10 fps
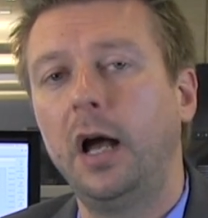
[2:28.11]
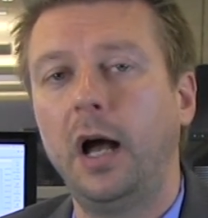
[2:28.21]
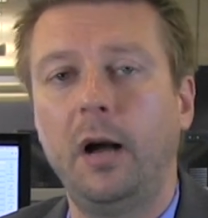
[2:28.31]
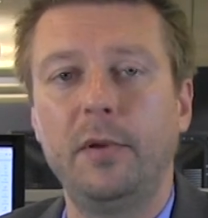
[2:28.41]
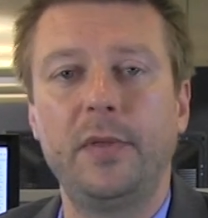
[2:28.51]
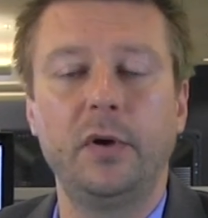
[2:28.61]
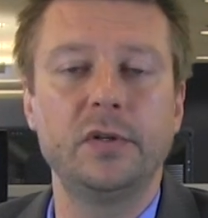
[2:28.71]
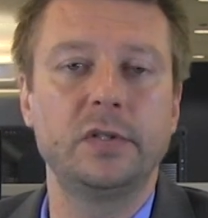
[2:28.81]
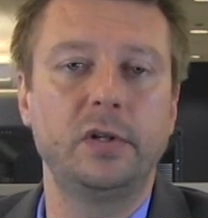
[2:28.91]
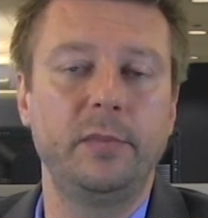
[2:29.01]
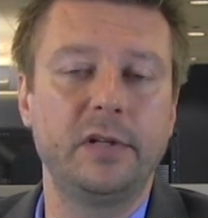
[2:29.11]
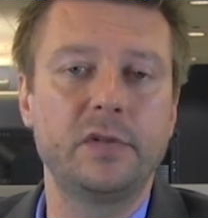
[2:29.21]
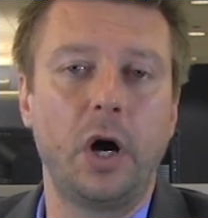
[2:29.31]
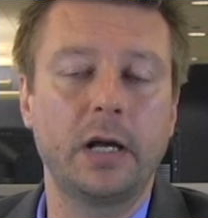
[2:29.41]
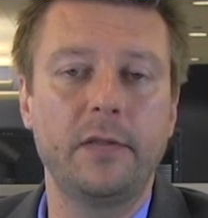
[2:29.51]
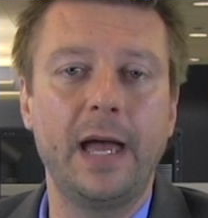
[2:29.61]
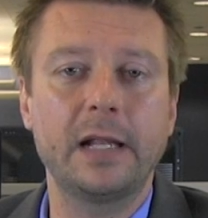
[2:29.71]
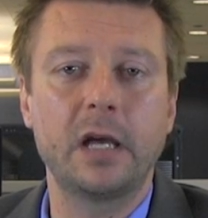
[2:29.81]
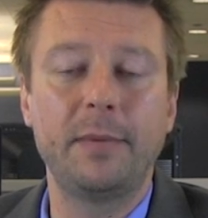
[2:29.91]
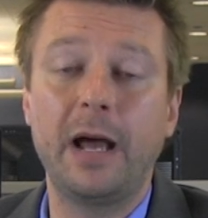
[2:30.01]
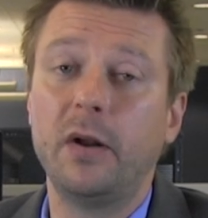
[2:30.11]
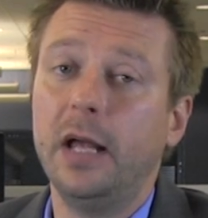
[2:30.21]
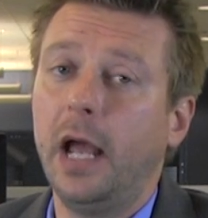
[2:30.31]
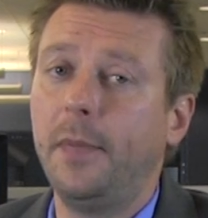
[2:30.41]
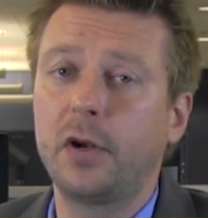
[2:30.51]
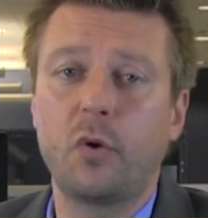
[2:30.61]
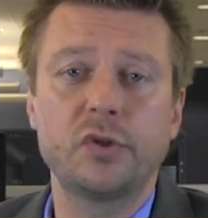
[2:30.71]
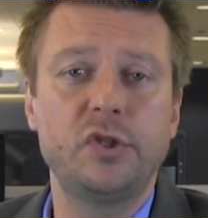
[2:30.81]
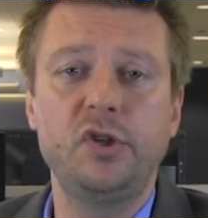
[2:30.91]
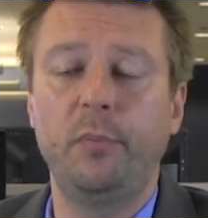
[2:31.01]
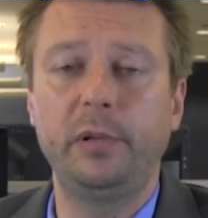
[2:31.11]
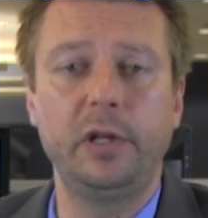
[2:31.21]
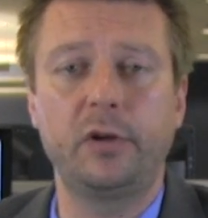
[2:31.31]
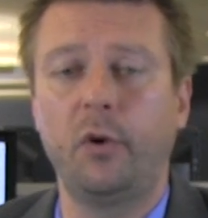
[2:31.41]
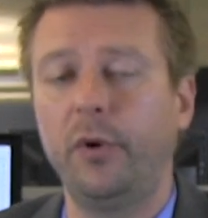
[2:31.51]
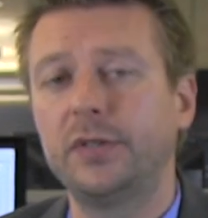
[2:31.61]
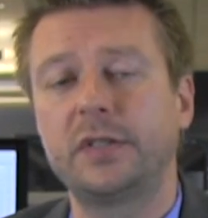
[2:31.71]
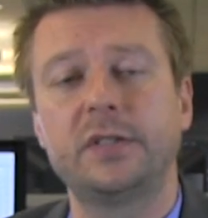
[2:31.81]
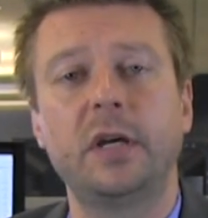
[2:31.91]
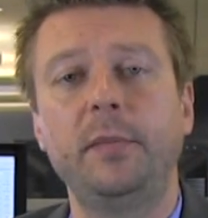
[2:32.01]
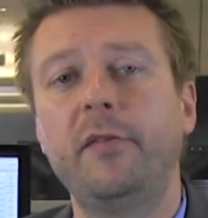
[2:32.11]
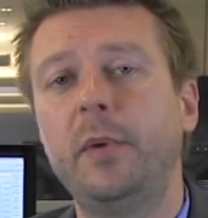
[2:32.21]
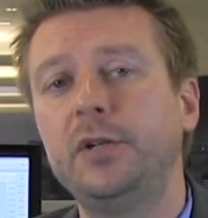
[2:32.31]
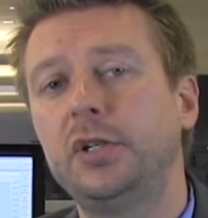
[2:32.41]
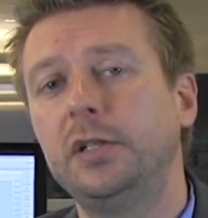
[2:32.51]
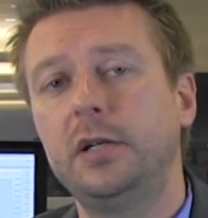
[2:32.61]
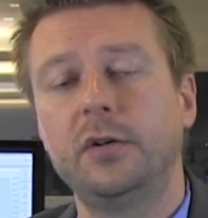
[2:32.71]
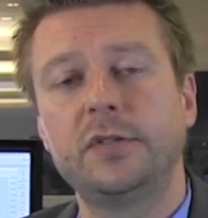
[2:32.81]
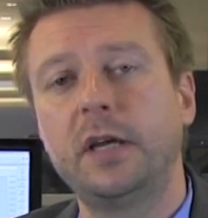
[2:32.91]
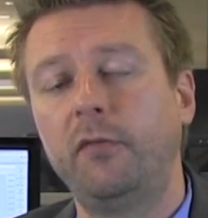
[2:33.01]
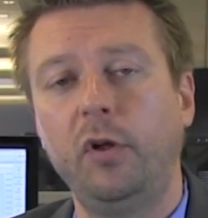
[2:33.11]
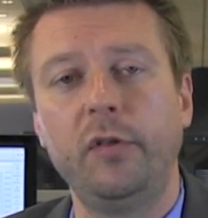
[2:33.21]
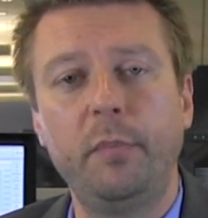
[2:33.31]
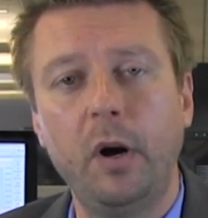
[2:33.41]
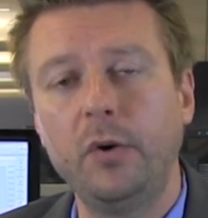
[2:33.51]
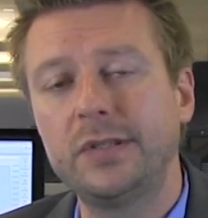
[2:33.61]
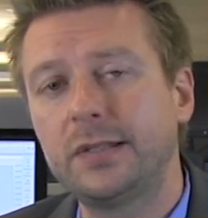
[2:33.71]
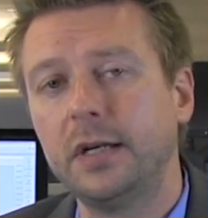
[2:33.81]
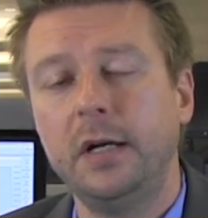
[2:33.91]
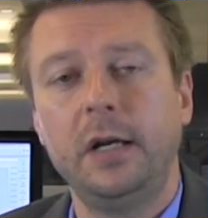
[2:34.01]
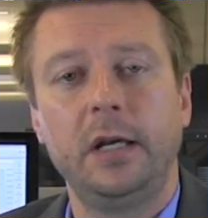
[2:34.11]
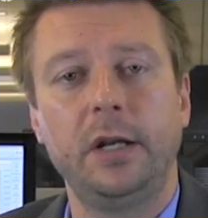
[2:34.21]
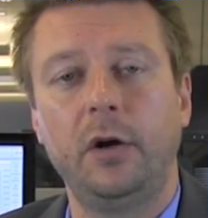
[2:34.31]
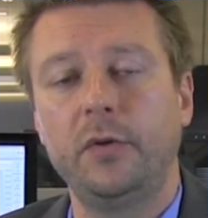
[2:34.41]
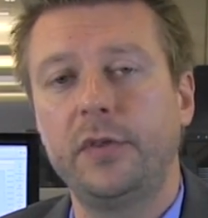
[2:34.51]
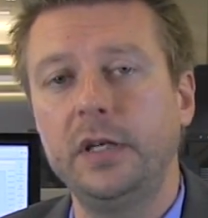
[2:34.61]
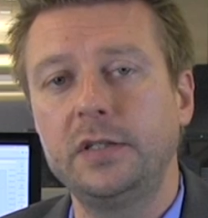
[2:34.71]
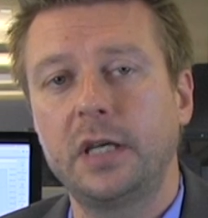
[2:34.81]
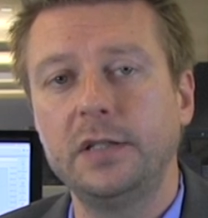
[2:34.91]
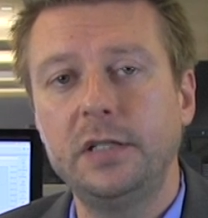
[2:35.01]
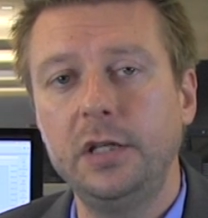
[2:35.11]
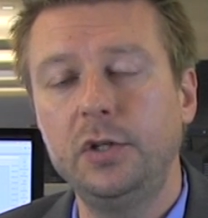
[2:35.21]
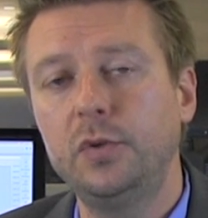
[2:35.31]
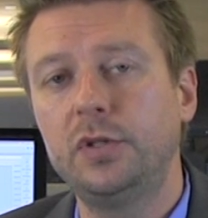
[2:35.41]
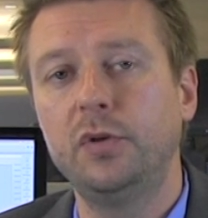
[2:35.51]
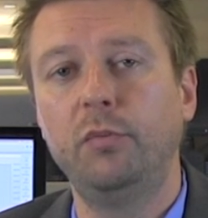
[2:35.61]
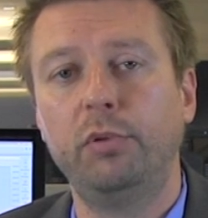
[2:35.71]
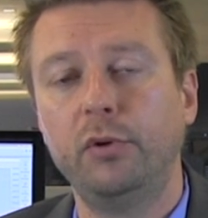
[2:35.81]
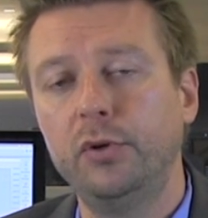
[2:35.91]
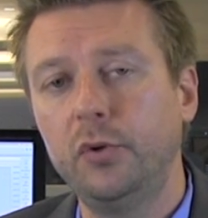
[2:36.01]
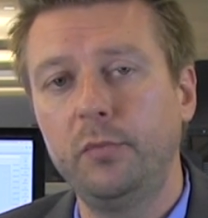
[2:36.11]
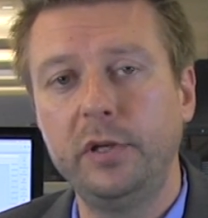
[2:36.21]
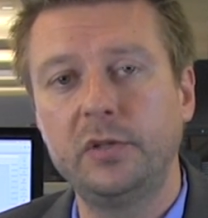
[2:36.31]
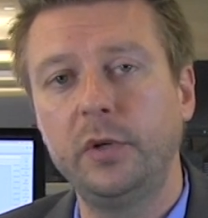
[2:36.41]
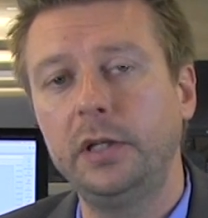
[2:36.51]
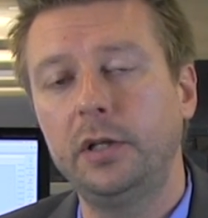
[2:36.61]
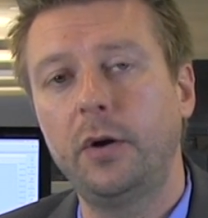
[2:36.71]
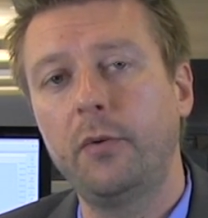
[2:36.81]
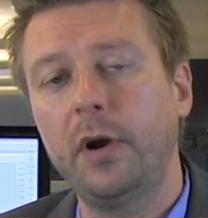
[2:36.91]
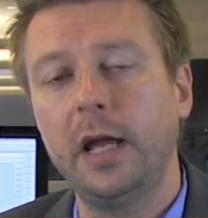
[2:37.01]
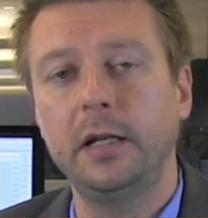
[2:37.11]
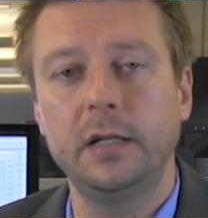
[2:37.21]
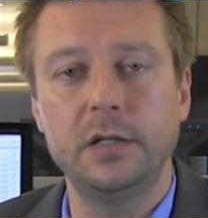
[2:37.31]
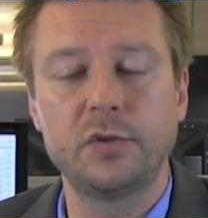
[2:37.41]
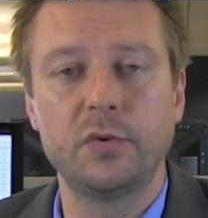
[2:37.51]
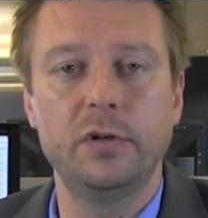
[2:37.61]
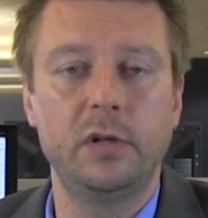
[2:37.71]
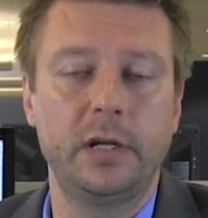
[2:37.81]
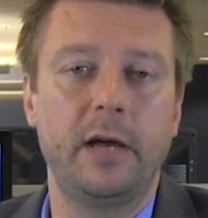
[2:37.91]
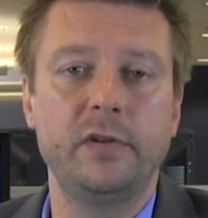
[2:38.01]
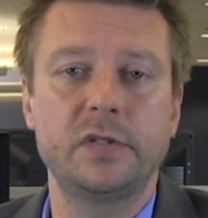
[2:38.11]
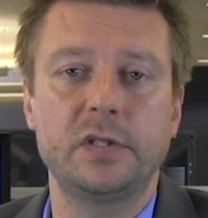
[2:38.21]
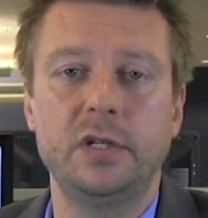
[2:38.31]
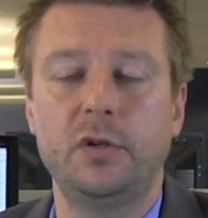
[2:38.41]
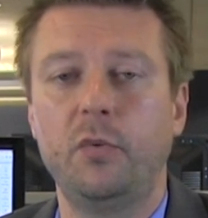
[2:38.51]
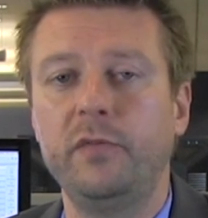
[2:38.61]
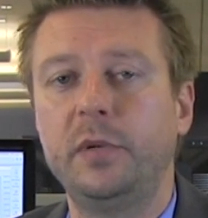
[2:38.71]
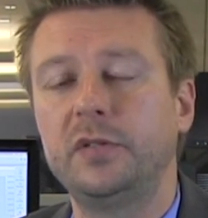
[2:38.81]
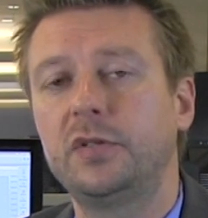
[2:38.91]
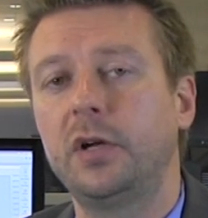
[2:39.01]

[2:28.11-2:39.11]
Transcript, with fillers: But there is a little bit of talk of that coming out. And then, of course, the geopolitical risk. That's something I've mentioned here in several of the posts. Things continue to brew between, Iran and Israel, and obviously, we've been